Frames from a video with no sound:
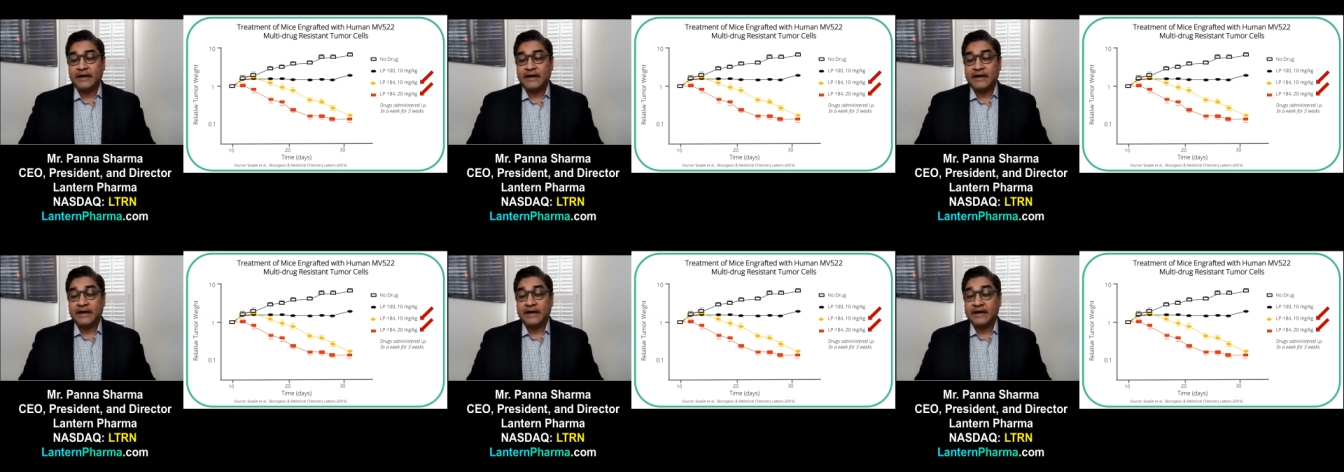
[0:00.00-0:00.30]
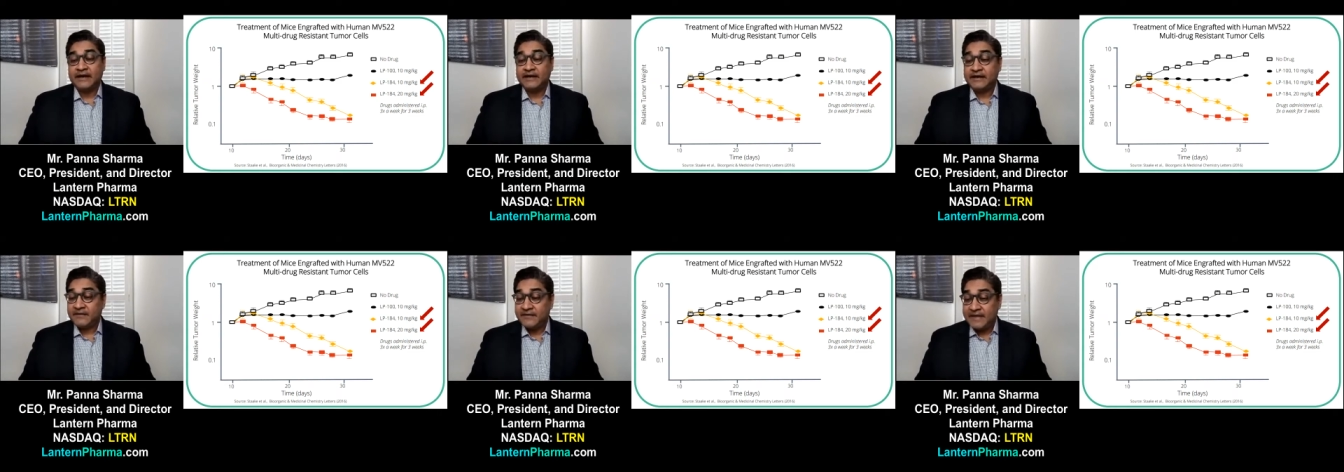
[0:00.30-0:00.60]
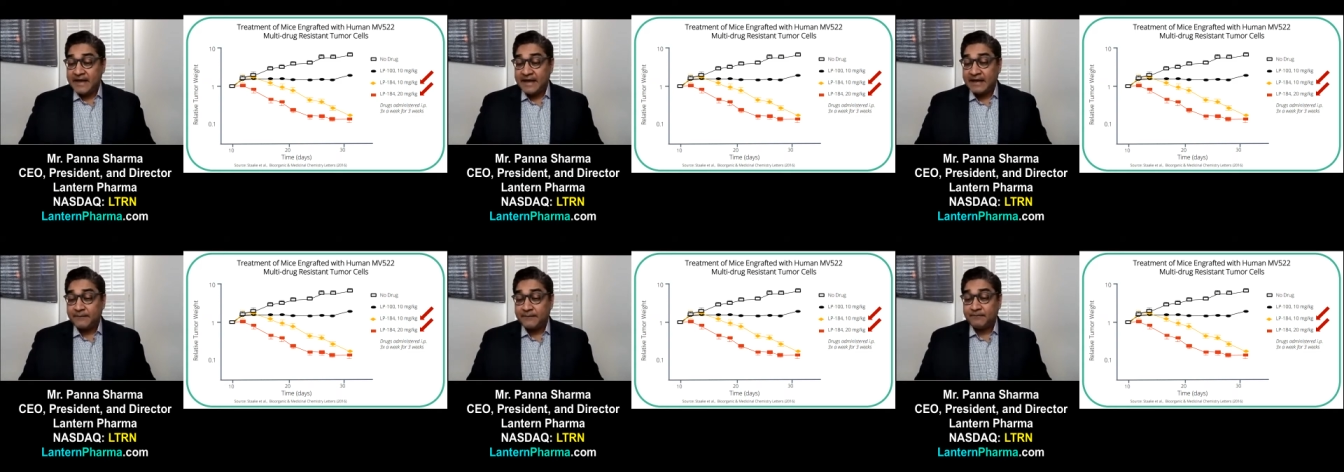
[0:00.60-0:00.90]
And it did
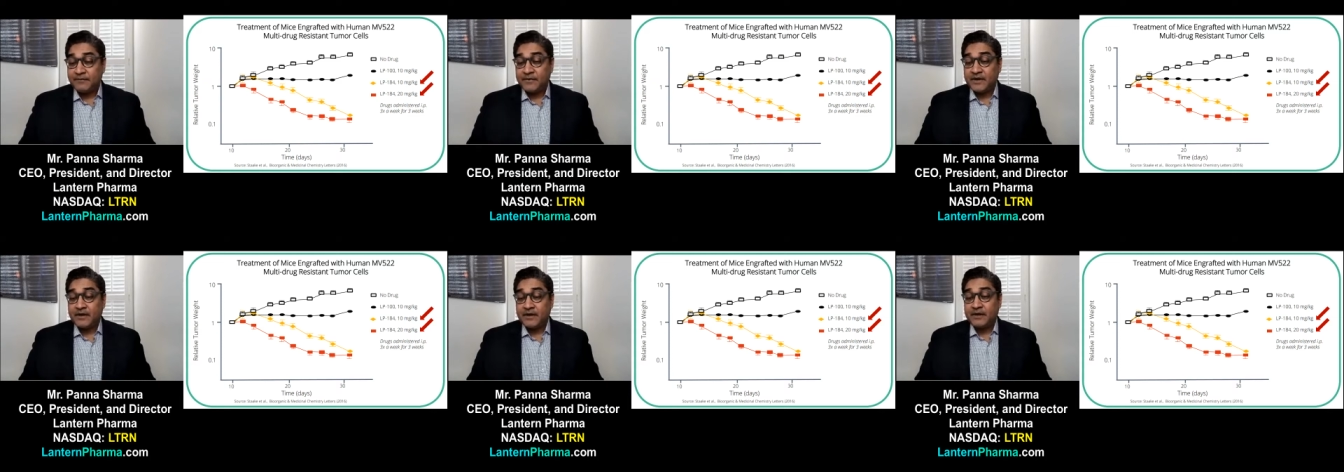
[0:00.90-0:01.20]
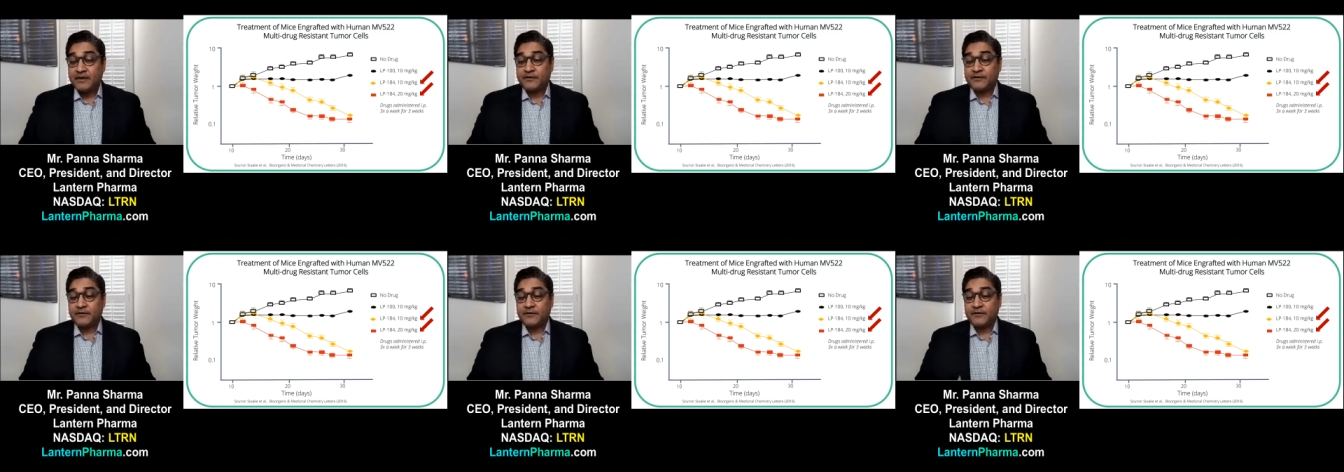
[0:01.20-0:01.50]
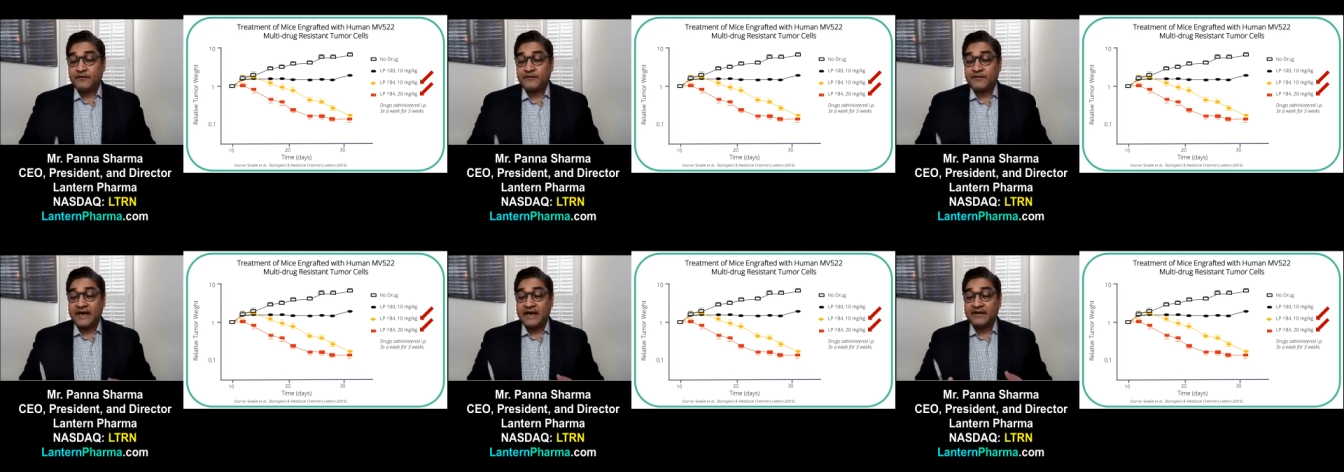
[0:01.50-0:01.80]
that. So
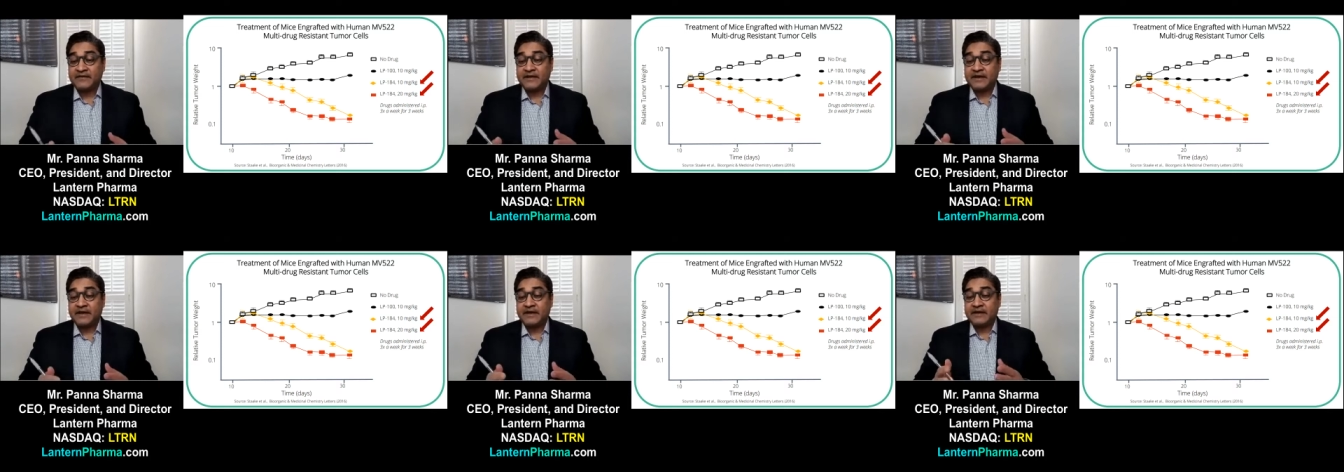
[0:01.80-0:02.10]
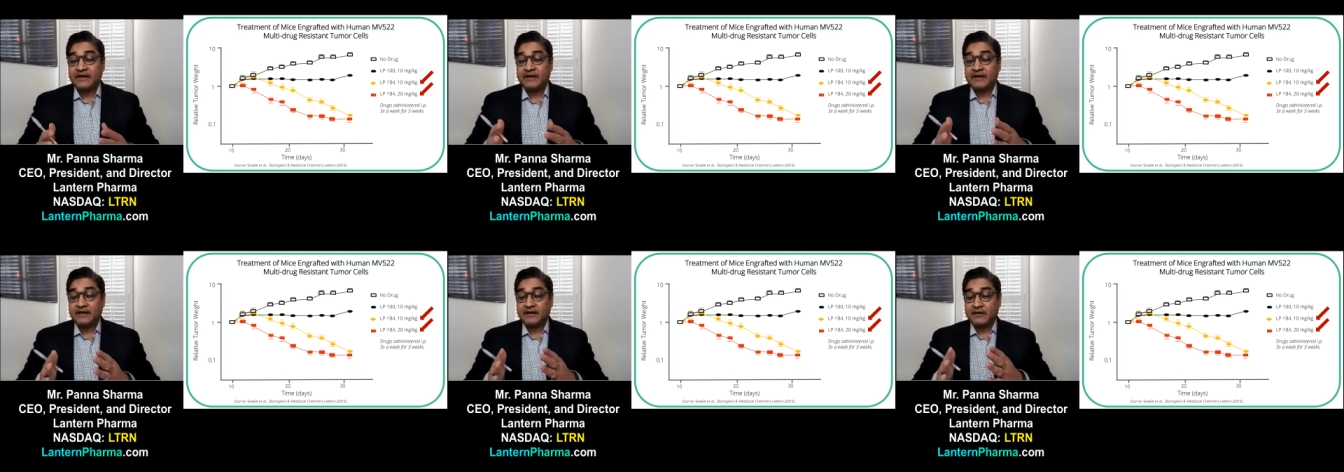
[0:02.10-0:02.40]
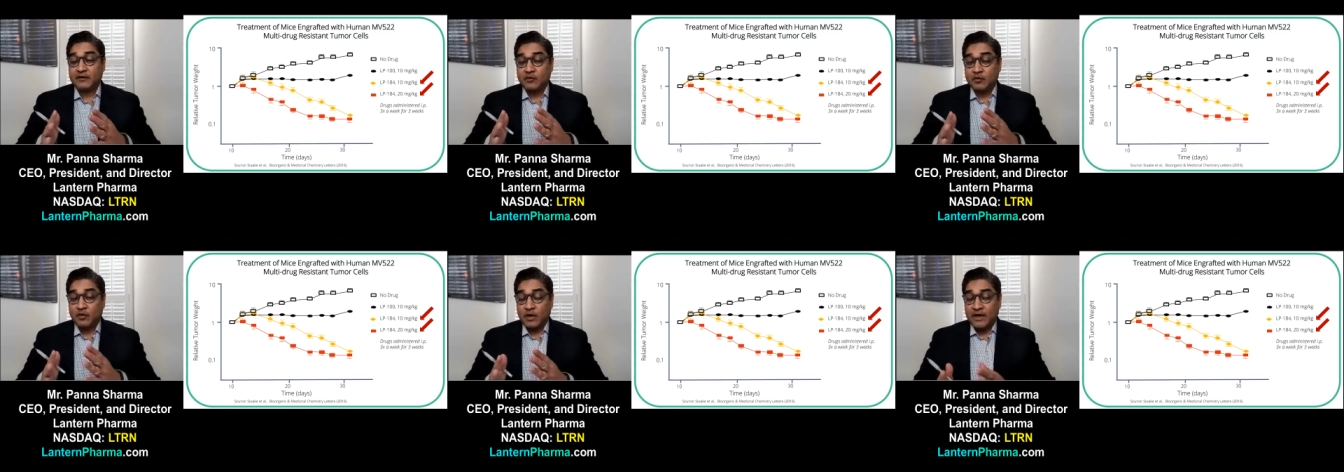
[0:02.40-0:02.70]
the fact that it
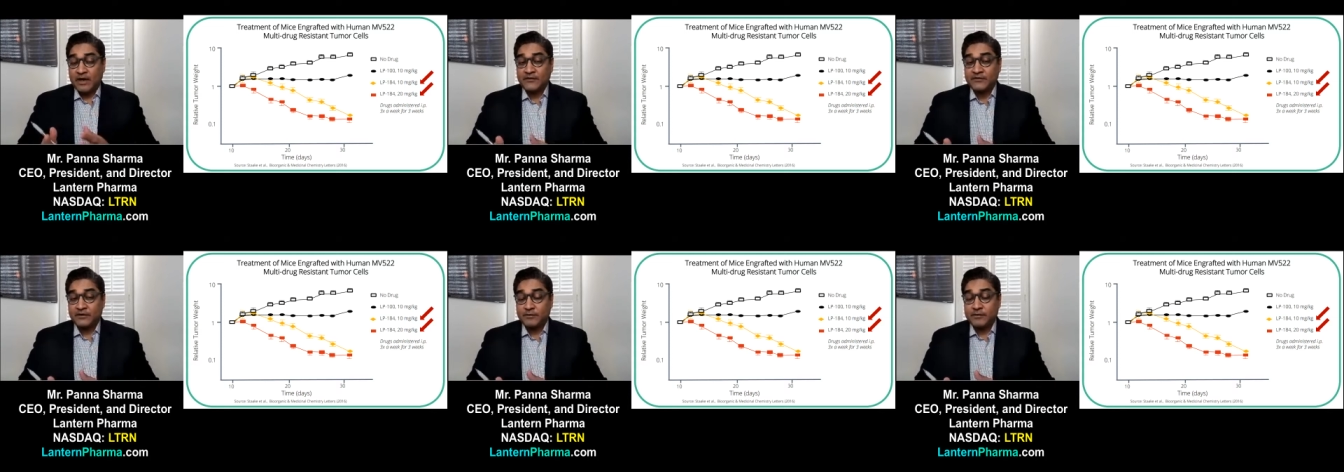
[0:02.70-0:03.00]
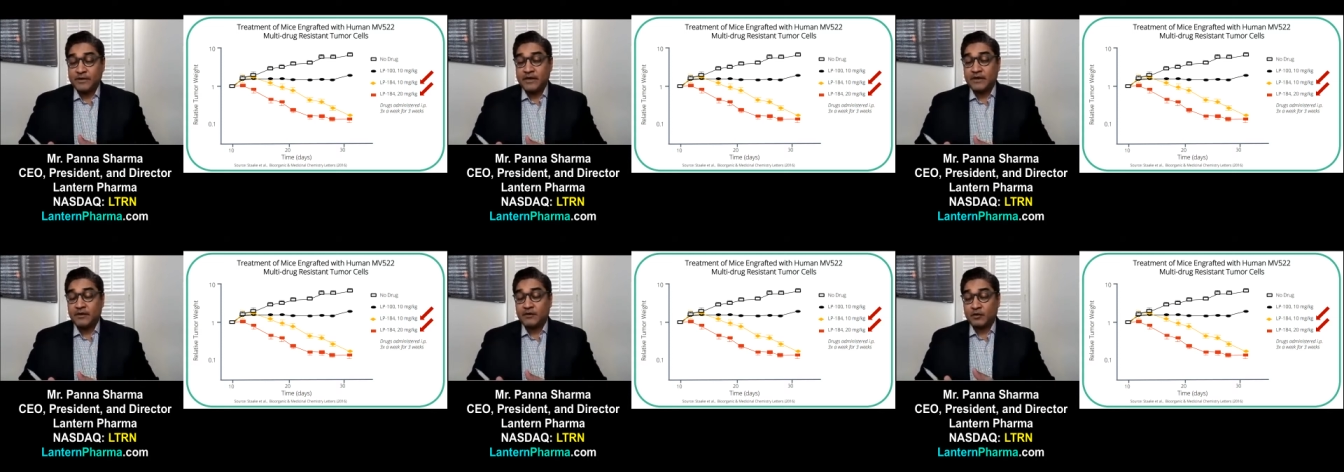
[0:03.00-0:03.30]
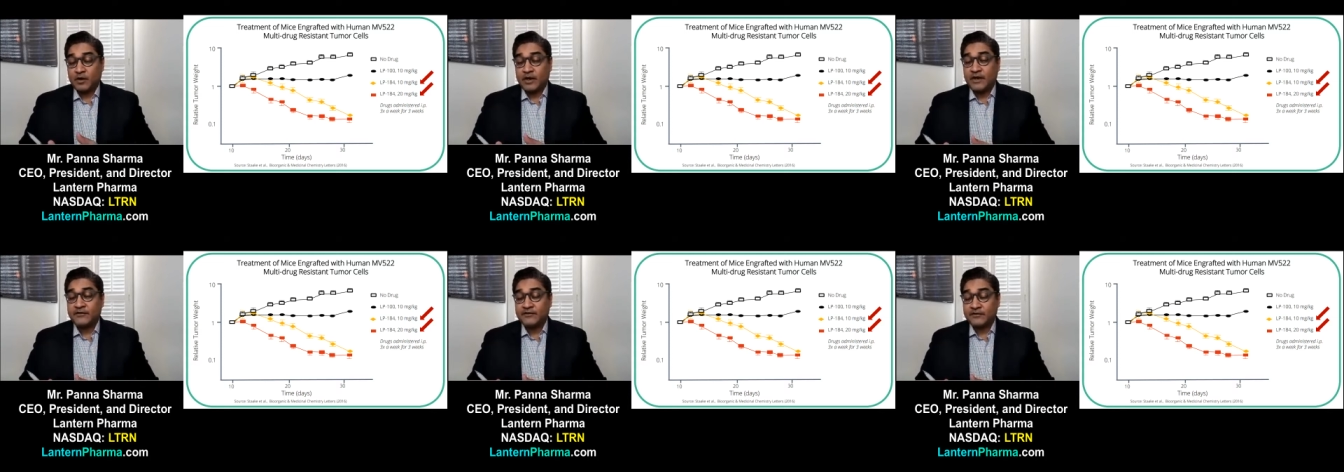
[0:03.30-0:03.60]
crossed the, bar-
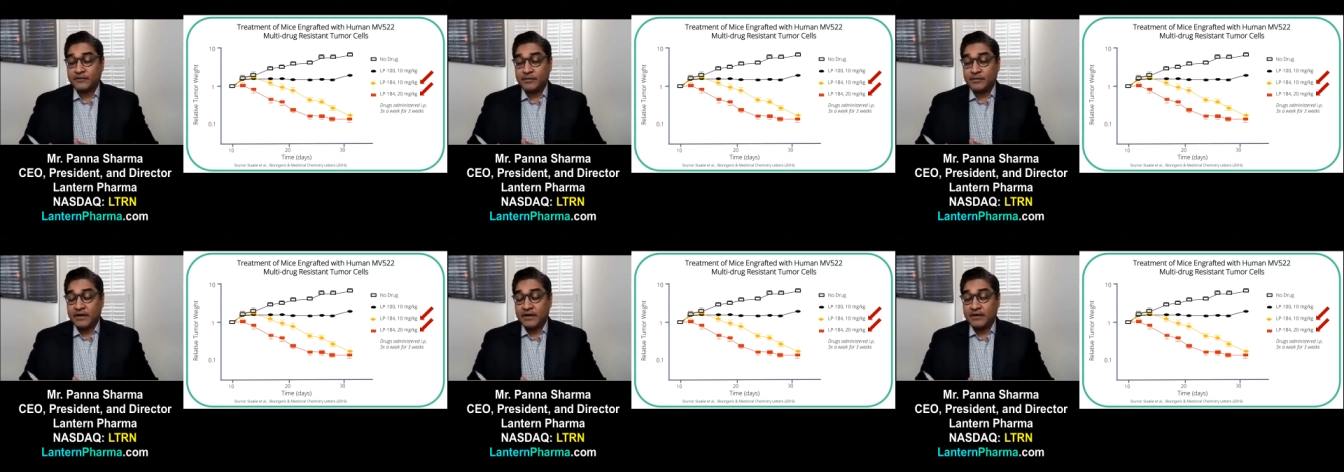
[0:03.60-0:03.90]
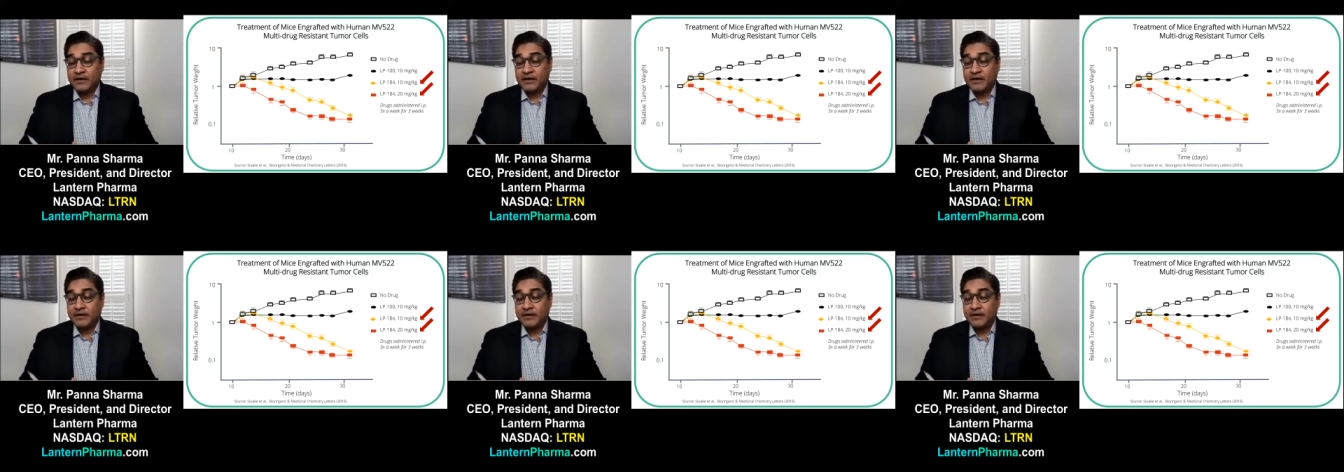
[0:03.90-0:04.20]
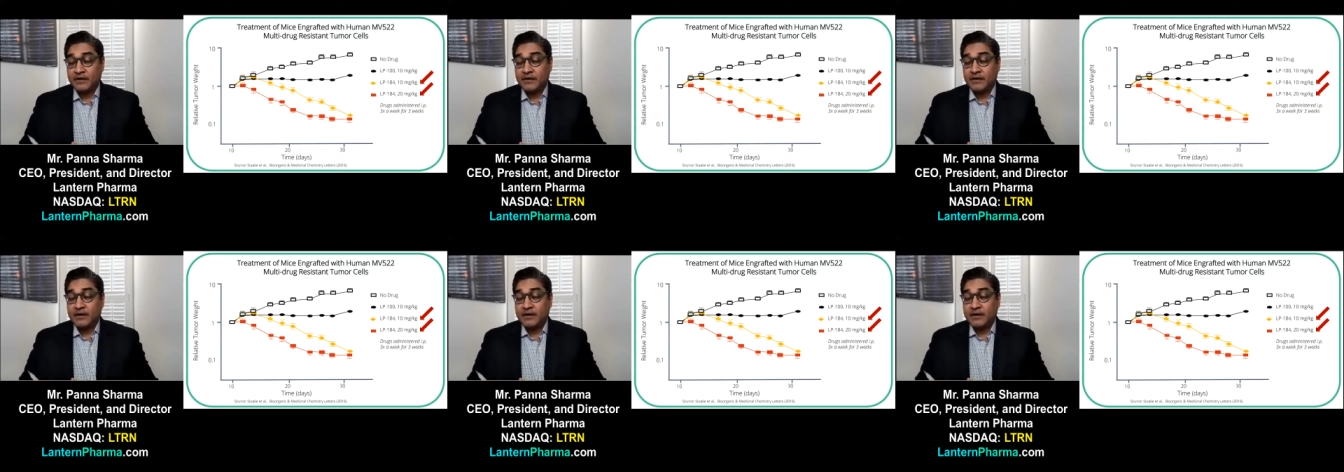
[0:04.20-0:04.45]
crossed the barrier